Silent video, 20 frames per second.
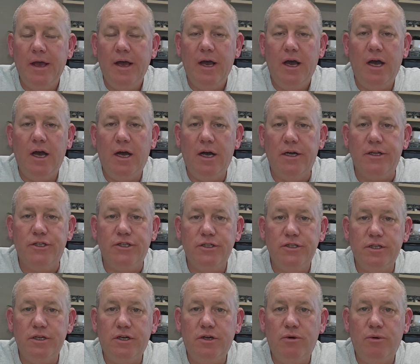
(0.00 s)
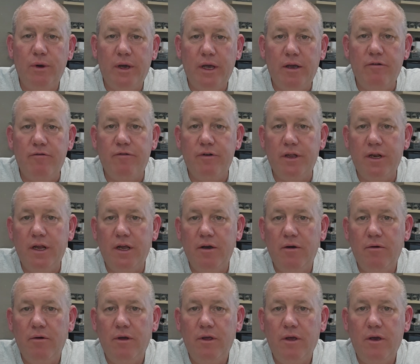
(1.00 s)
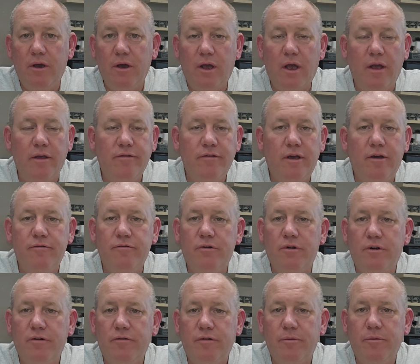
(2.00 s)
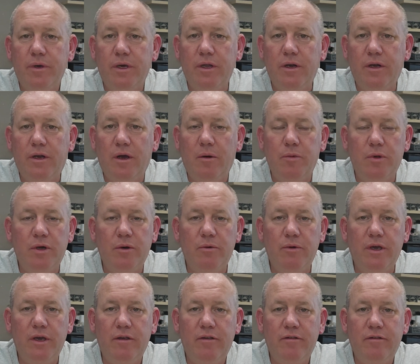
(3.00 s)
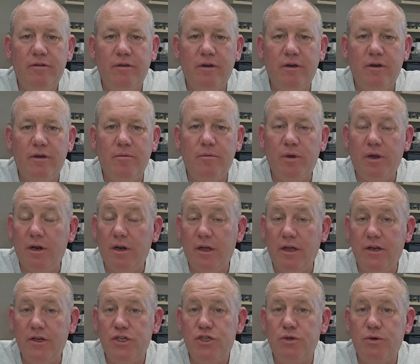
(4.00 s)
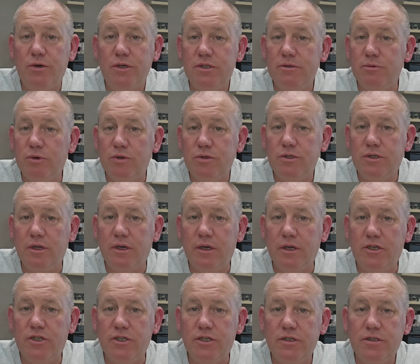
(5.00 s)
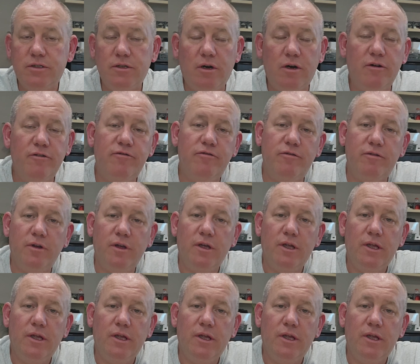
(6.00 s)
Just a quick video. You guys haven't heard from me in a couple of weeks. Barely any shorts, mostly just off